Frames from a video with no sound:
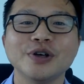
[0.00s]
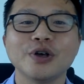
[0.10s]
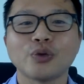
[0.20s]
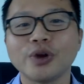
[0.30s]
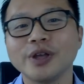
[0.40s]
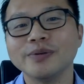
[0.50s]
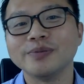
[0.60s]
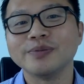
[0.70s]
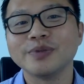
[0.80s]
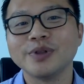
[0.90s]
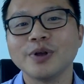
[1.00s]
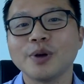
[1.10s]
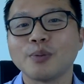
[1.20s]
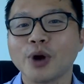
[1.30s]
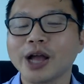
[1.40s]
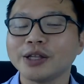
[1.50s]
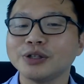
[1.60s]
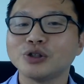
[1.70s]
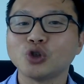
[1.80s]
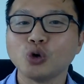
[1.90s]
3, practice
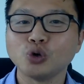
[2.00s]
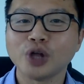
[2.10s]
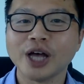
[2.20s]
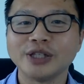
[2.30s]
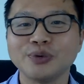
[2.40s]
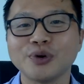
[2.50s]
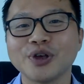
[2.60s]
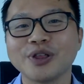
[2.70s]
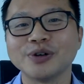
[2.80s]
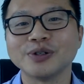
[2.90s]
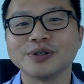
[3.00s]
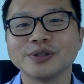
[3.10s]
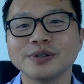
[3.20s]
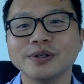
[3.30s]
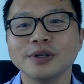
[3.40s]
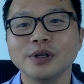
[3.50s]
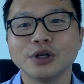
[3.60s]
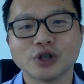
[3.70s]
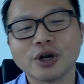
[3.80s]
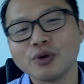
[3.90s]
socializing with others,
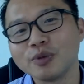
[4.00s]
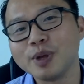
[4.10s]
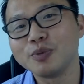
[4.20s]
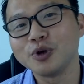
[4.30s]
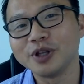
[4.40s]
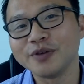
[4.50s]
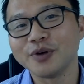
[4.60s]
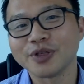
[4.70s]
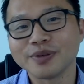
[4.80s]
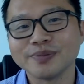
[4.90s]
starting with the people you live with.